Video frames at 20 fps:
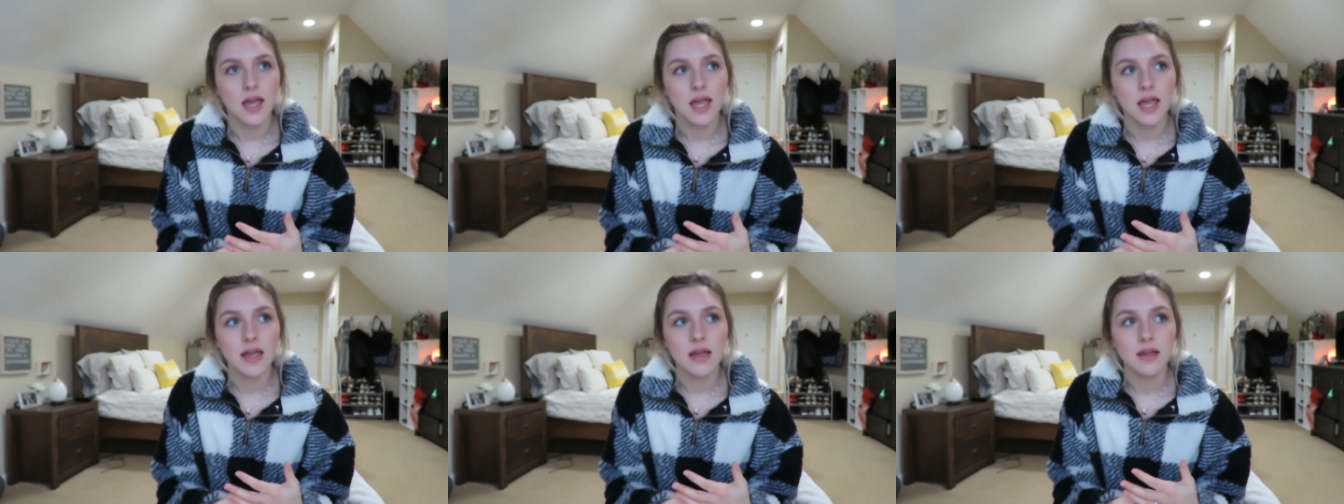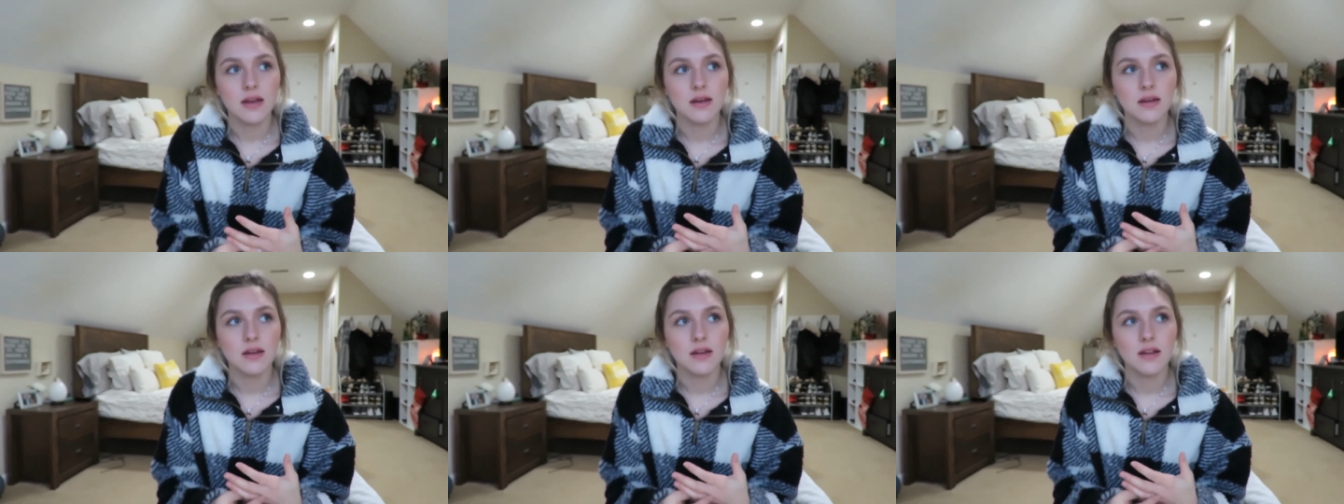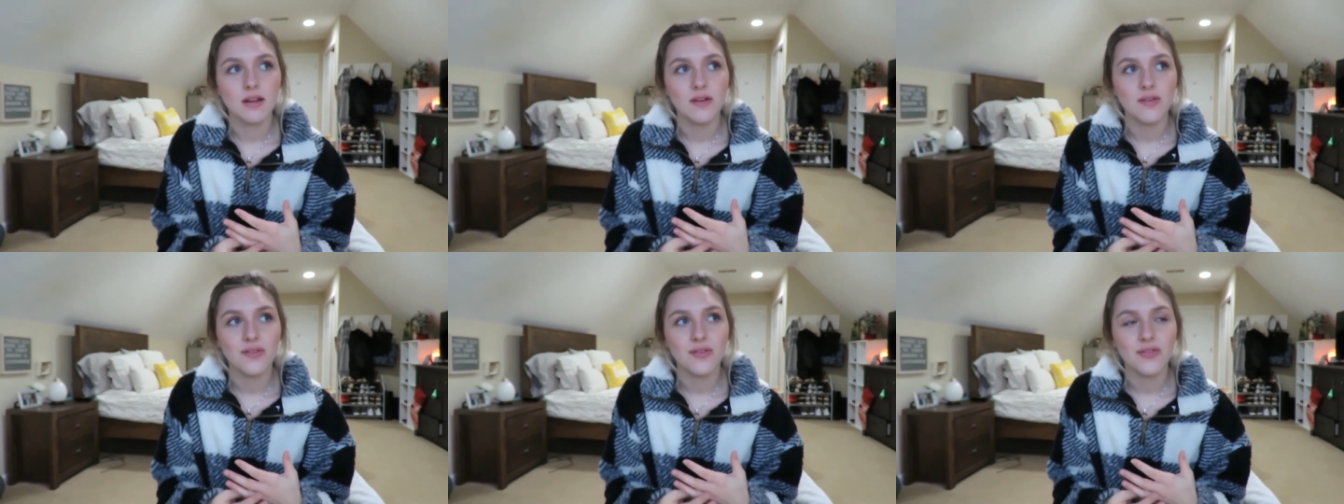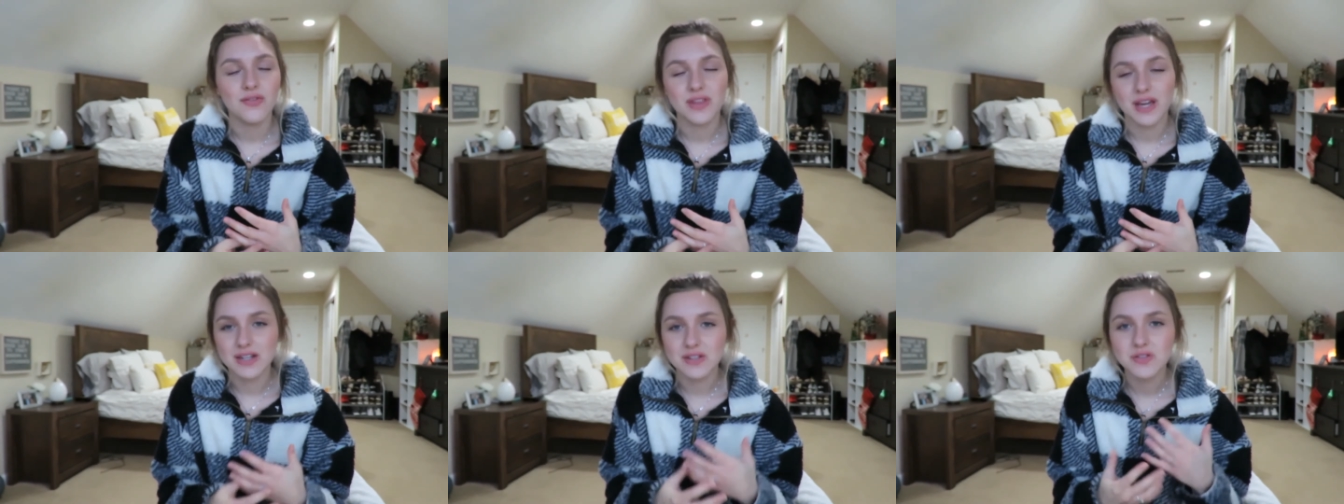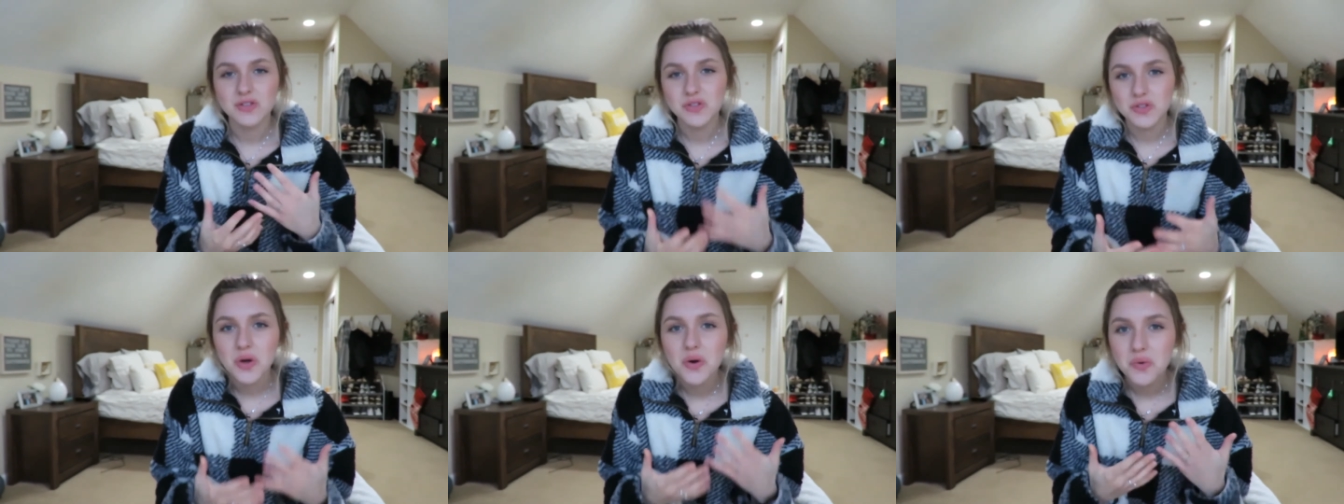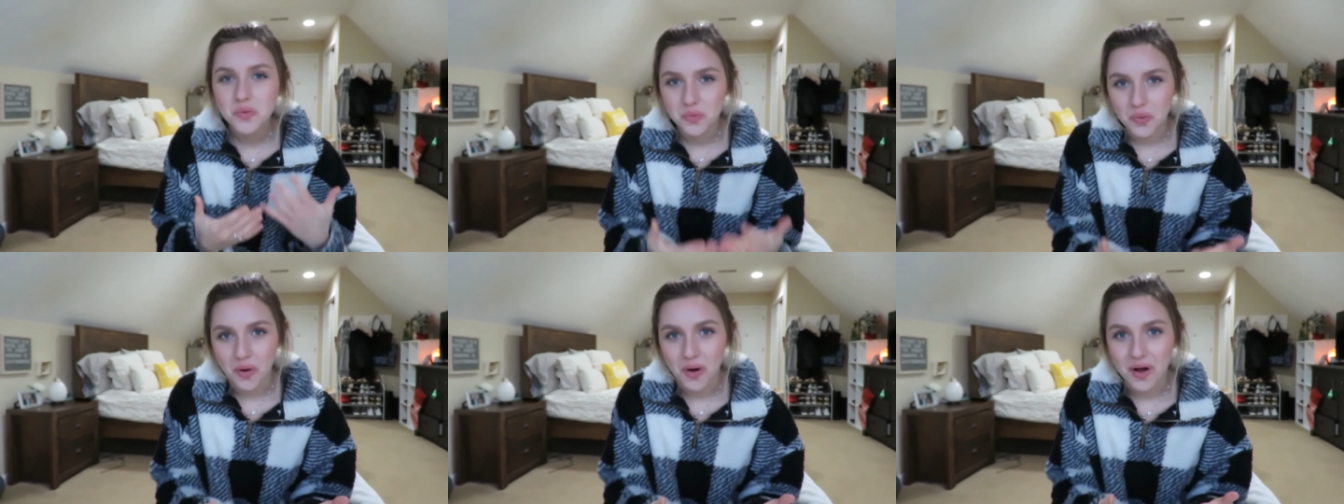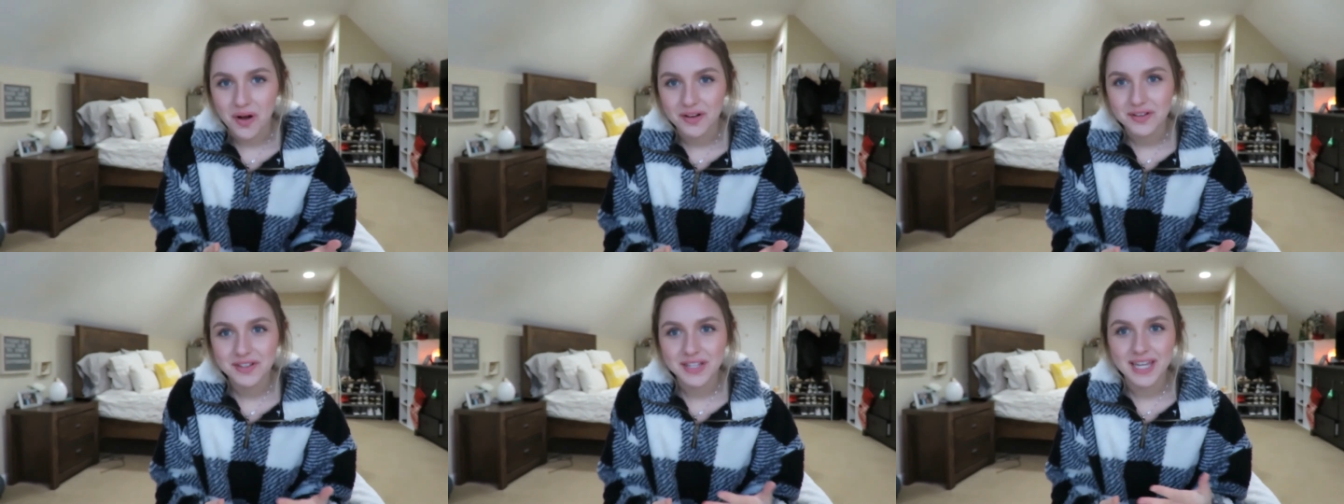And that's so
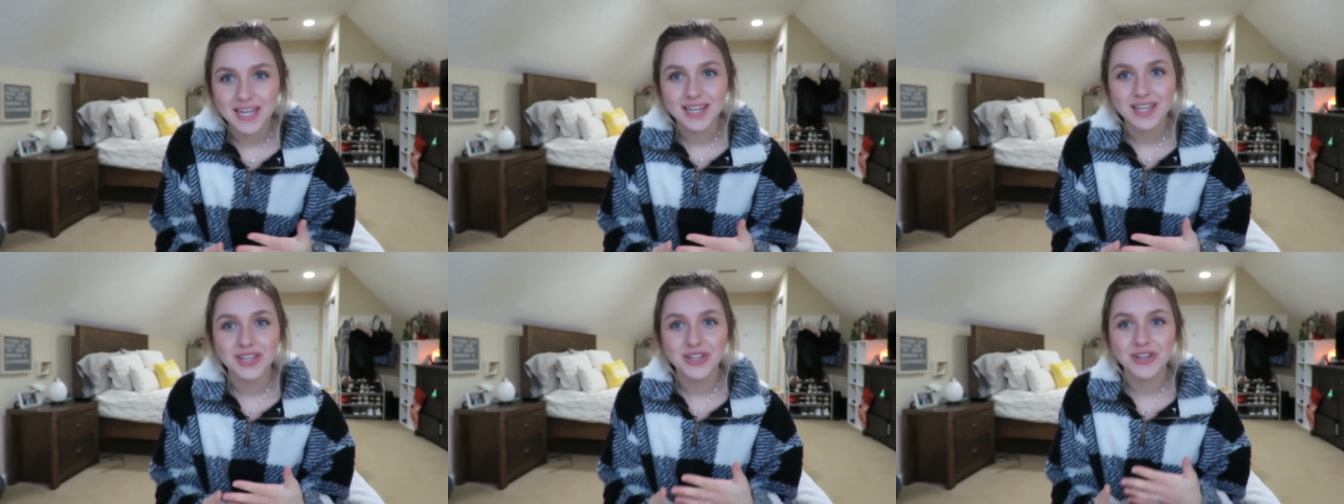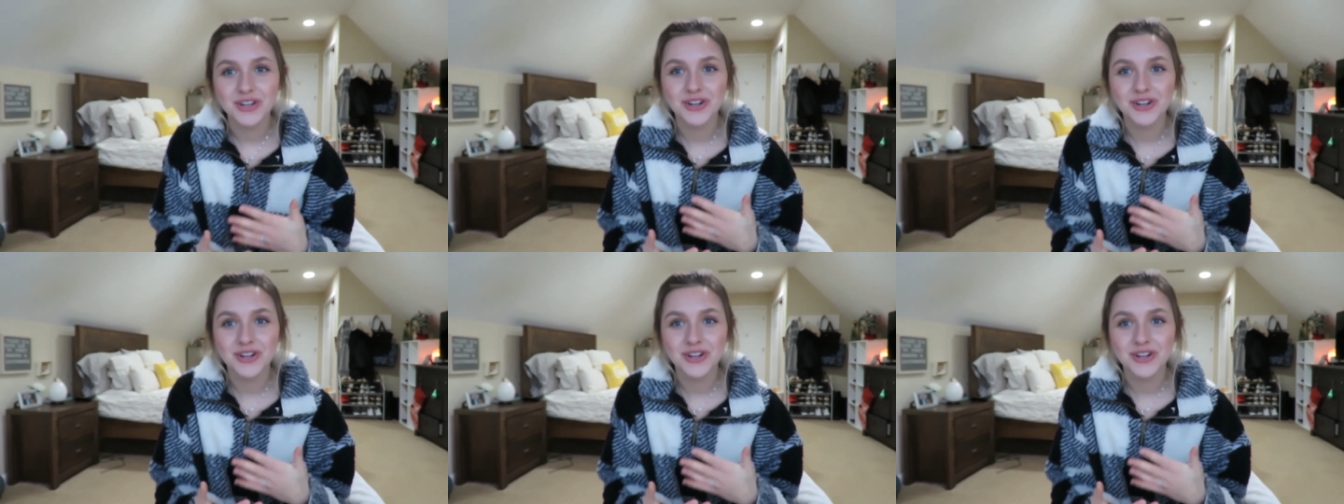wrong. Like,